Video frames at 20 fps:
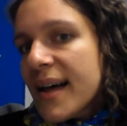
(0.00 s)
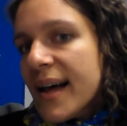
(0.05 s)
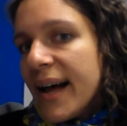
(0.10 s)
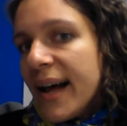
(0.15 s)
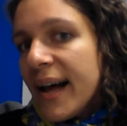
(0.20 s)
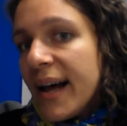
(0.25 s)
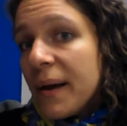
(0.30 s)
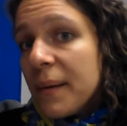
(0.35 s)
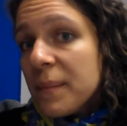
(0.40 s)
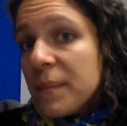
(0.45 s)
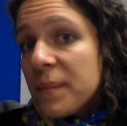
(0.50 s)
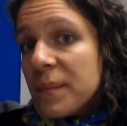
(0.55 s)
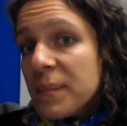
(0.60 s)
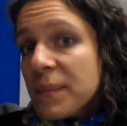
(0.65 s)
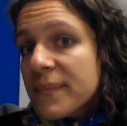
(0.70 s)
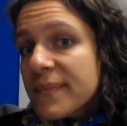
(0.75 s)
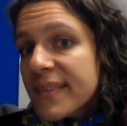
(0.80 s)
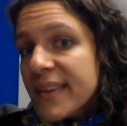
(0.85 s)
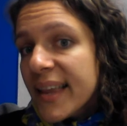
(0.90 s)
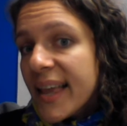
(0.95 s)

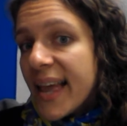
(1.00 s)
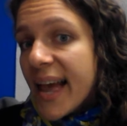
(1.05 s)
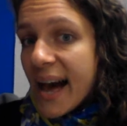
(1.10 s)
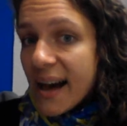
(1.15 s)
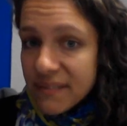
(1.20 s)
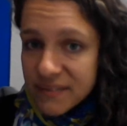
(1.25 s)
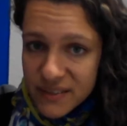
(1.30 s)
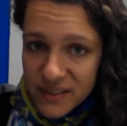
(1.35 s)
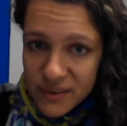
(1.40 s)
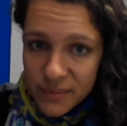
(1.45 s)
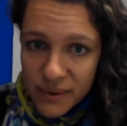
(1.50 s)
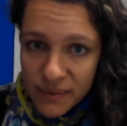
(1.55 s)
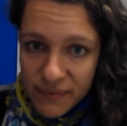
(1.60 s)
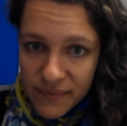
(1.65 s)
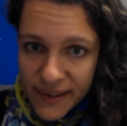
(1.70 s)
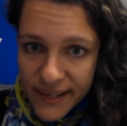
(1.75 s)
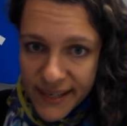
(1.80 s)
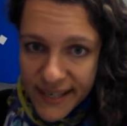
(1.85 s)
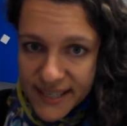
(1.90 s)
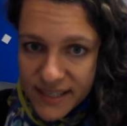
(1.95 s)
after we
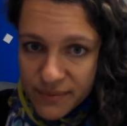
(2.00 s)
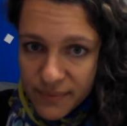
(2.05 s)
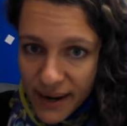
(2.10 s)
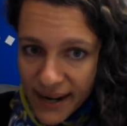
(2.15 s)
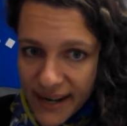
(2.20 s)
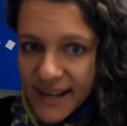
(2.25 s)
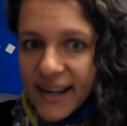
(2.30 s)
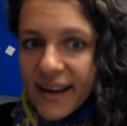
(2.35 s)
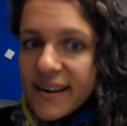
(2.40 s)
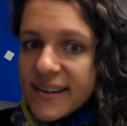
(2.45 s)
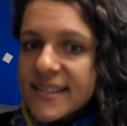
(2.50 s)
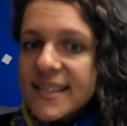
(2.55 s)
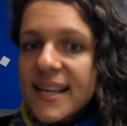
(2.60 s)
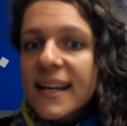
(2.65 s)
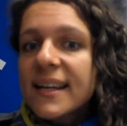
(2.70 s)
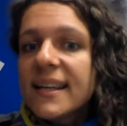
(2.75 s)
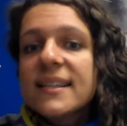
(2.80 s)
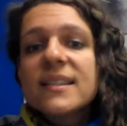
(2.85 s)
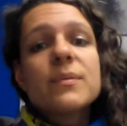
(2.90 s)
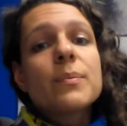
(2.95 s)
finished writing our
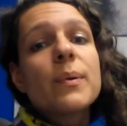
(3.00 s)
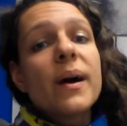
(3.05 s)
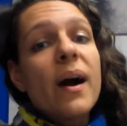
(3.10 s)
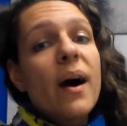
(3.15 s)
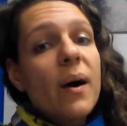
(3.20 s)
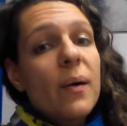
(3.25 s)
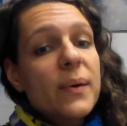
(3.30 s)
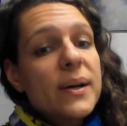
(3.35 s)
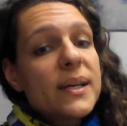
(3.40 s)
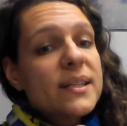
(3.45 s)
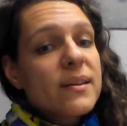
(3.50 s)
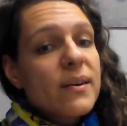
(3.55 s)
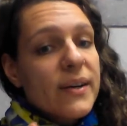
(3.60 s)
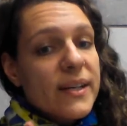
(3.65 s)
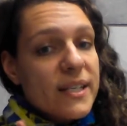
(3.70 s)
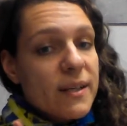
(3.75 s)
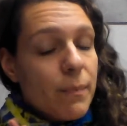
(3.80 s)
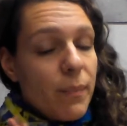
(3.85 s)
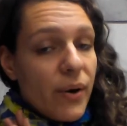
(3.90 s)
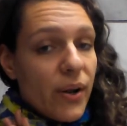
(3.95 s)
sentence, we're always
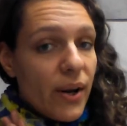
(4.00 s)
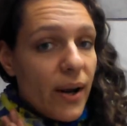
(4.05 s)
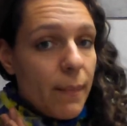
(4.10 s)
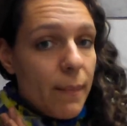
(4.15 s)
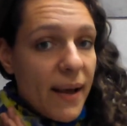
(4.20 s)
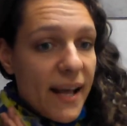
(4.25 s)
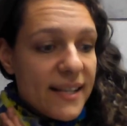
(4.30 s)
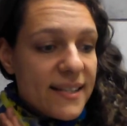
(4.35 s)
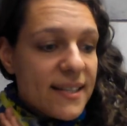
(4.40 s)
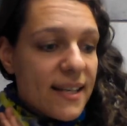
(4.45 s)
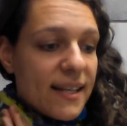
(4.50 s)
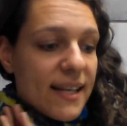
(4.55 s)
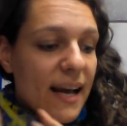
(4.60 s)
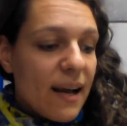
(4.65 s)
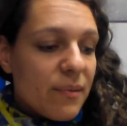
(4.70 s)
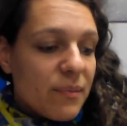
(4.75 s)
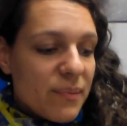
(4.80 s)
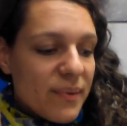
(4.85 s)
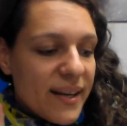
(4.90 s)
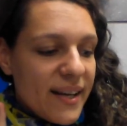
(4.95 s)
going to put our pencil
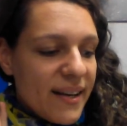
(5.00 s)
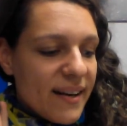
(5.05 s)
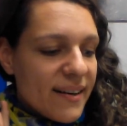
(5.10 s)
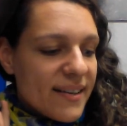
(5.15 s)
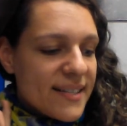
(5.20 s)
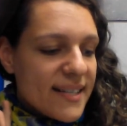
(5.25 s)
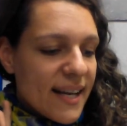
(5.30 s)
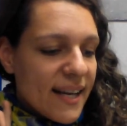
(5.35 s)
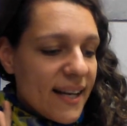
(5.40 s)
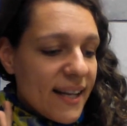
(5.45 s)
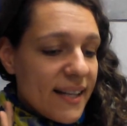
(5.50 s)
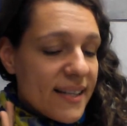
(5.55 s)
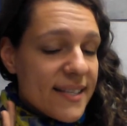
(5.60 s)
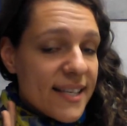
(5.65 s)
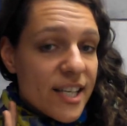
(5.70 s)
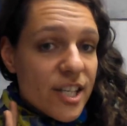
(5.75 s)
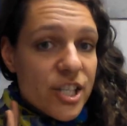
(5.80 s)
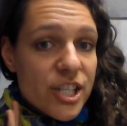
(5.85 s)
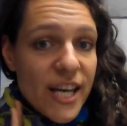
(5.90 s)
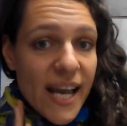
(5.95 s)
down, read our sentence,
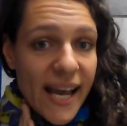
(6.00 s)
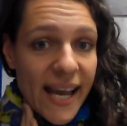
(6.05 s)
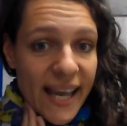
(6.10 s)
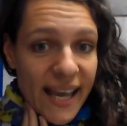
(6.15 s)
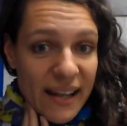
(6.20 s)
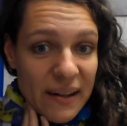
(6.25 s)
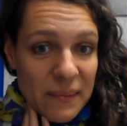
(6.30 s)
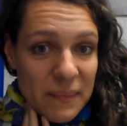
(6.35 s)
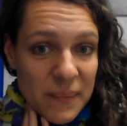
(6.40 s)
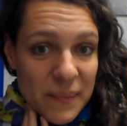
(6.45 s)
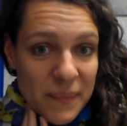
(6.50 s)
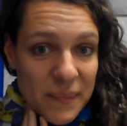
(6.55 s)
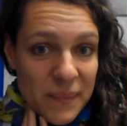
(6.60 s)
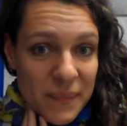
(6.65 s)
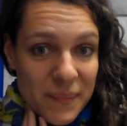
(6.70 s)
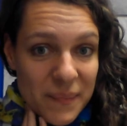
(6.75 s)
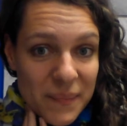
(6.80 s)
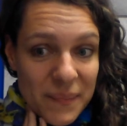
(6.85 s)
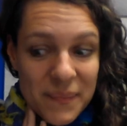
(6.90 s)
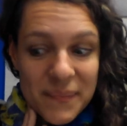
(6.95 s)
and check it.
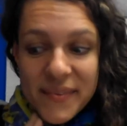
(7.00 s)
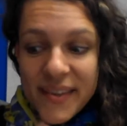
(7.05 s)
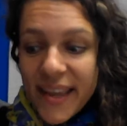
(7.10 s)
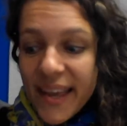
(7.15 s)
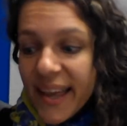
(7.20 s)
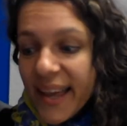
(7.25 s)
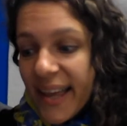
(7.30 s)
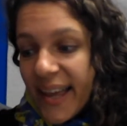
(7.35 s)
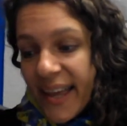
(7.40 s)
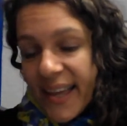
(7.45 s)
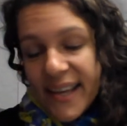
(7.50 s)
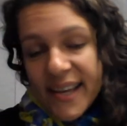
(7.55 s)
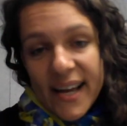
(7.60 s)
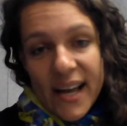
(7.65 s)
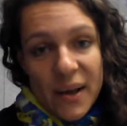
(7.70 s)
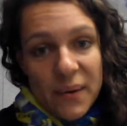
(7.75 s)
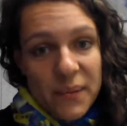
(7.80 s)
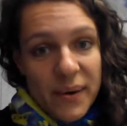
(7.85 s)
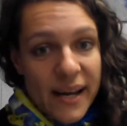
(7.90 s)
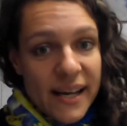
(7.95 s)

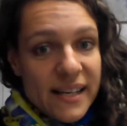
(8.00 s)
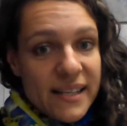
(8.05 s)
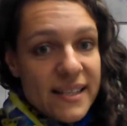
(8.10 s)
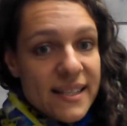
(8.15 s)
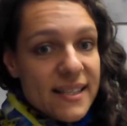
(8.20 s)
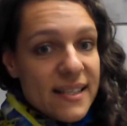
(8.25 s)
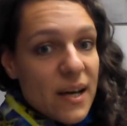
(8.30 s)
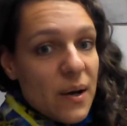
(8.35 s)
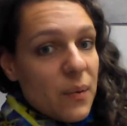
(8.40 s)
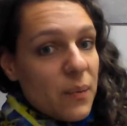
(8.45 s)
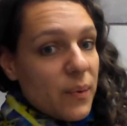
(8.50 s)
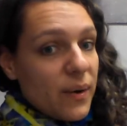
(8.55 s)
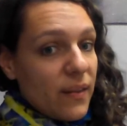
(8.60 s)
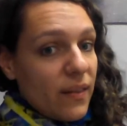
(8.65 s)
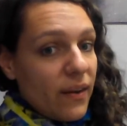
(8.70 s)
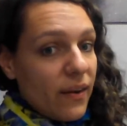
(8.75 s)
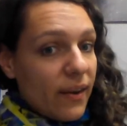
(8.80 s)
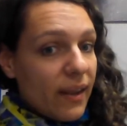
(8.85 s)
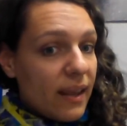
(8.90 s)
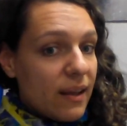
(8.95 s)
All right, so we're
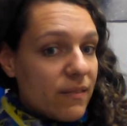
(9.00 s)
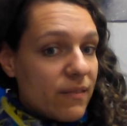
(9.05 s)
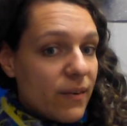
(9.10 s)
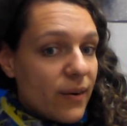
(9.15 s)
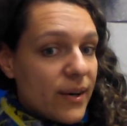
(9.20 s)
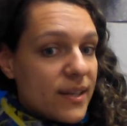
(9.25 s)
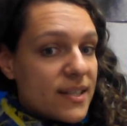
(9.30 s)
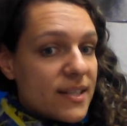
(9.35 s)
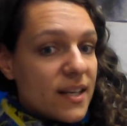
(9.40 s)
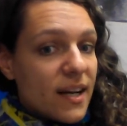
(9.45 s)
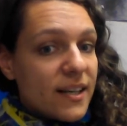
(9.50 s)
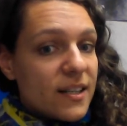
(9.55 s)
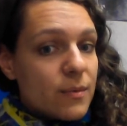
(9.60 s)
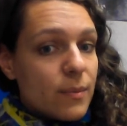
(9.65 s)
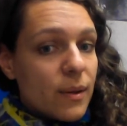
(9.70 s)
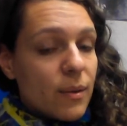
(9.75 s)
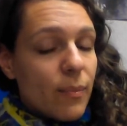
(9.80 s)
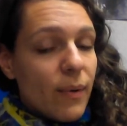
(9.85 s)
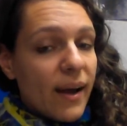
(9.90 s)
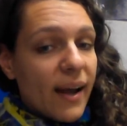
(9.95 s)
looking for, it starts
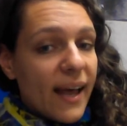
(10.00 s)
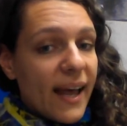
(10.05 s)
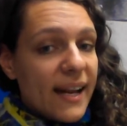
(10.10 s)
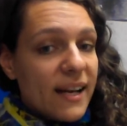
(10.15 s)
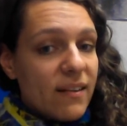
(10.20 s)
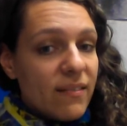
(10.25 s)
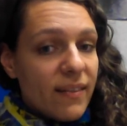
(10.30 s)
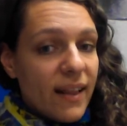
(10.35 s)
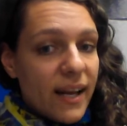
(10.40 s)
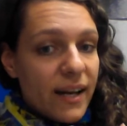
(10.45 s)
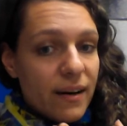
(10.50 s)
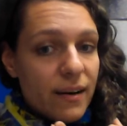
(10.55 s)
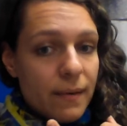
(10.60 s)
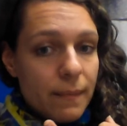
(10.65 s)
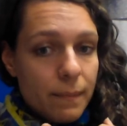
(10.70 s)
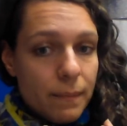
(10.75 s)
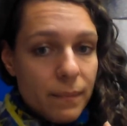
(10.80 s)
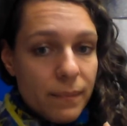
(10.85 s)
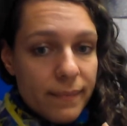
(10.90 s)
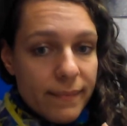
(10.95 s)
with what kind of letter?
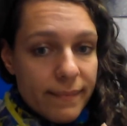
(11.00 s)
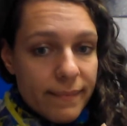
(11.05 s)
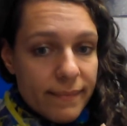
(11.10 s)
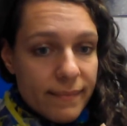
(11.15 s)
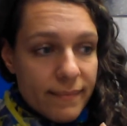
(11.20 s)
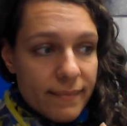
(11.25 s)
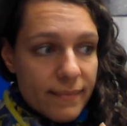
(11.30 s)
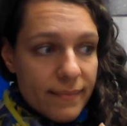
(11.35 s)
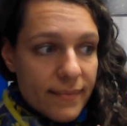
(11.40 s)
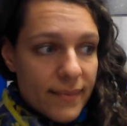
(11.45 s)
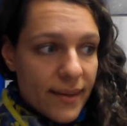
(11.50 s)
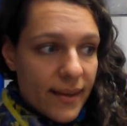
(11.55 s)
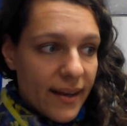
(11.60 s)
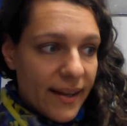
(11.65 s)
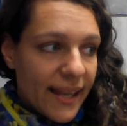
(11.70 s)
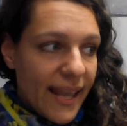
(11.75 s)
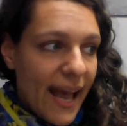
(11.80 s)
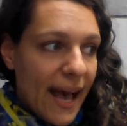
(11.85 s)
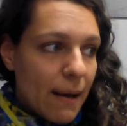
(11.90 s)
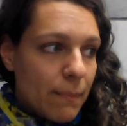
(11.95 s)

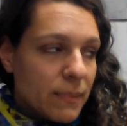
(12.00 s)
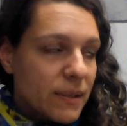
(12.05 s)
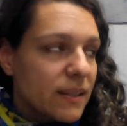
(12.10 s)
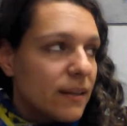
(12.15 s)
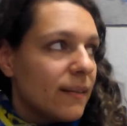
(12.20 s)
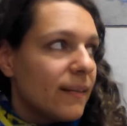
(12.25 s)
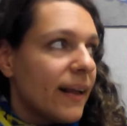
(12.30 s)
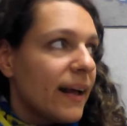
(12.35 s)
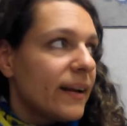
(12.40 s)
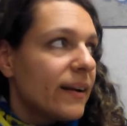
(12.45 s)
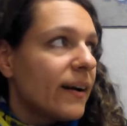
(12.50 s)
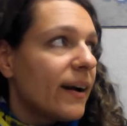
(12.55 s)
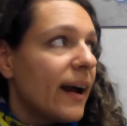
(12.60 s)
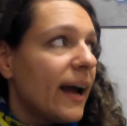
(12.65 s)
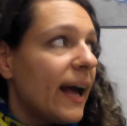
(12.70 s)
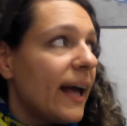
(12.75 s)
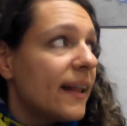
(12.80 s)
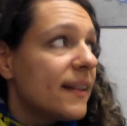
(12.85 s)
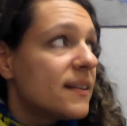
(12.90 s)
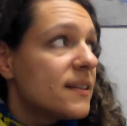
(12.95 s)
A capital letter,
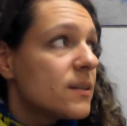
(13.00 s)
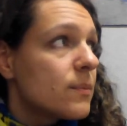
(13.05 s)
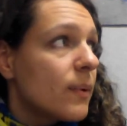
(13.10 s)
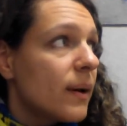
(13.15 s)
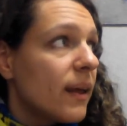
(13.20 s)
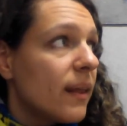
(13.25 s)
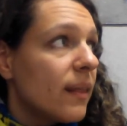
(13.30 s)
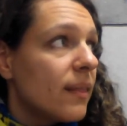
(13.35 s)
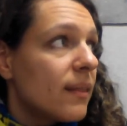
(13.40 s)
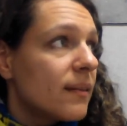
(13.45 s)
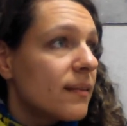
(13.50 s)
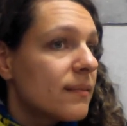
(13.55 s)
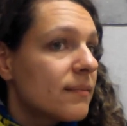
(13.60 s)
ends with